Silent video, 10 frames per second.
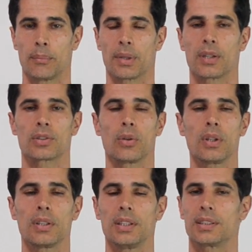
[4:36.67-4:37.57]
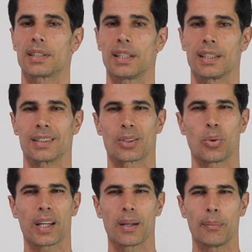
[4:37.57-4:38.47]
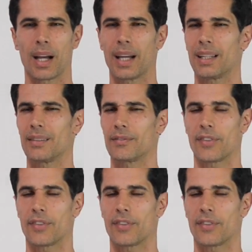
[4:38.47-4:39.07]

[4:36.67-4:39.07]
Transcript: Because all of these things, quicker mind,